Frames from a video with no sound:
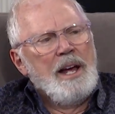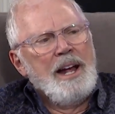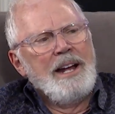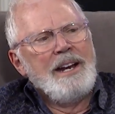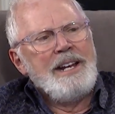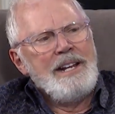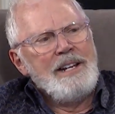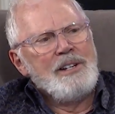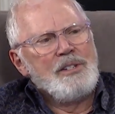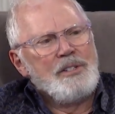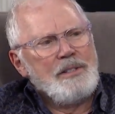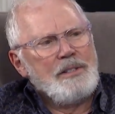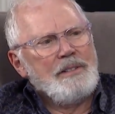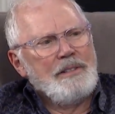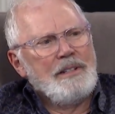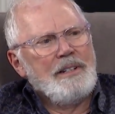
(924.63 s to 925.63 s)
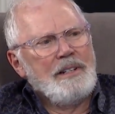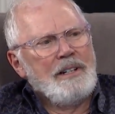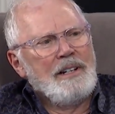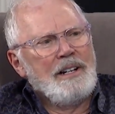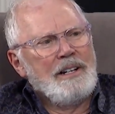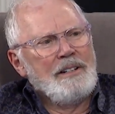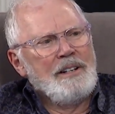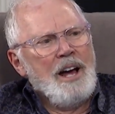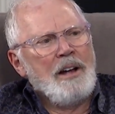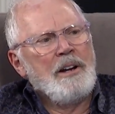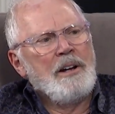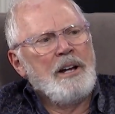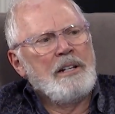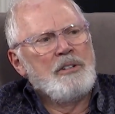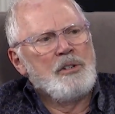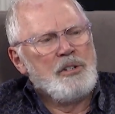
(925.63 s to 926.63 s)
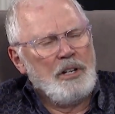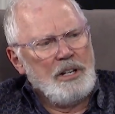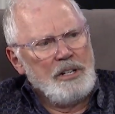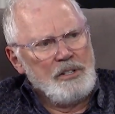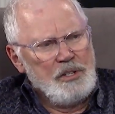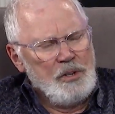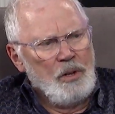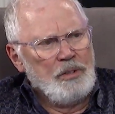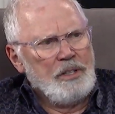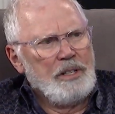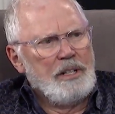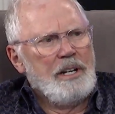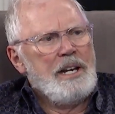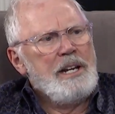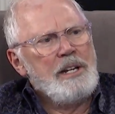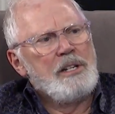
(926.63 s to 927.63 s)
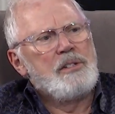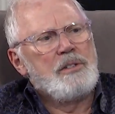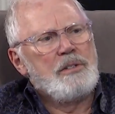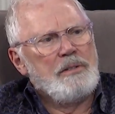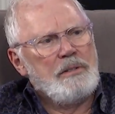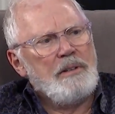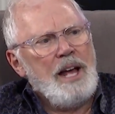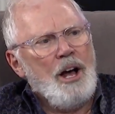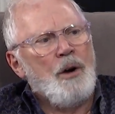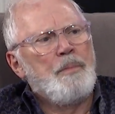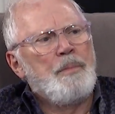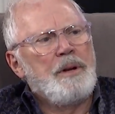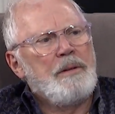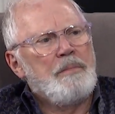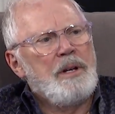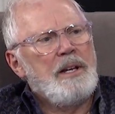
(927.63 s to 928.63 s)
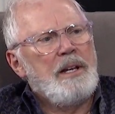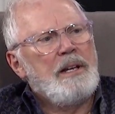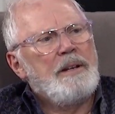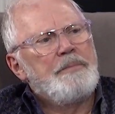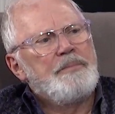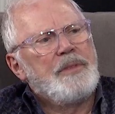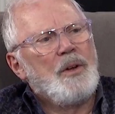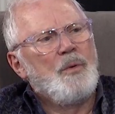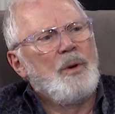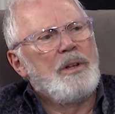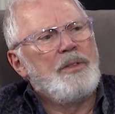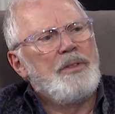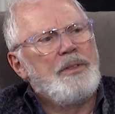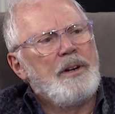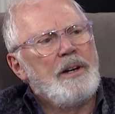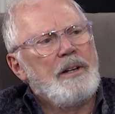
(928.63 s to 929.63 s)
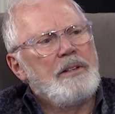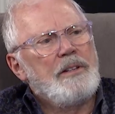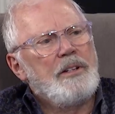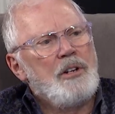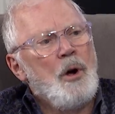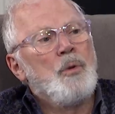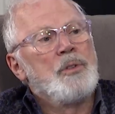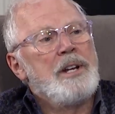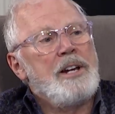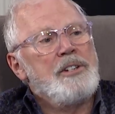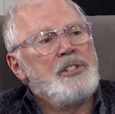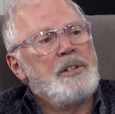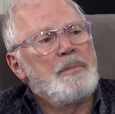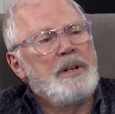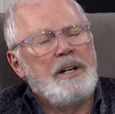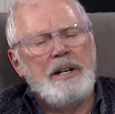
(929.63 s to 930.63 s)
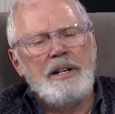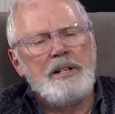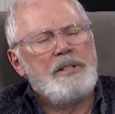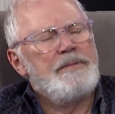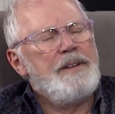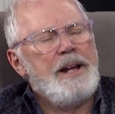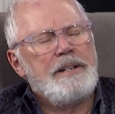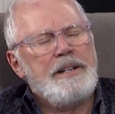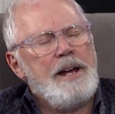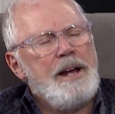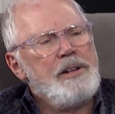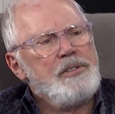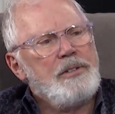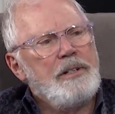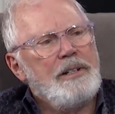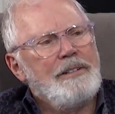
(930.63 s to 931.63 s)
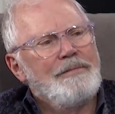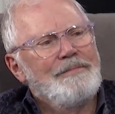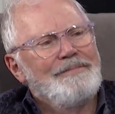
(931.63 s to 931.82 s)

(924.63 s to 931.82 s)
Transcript: And he is uh, not just a consultant, he is helping me with uh, the Old Testament, and it's fantastic.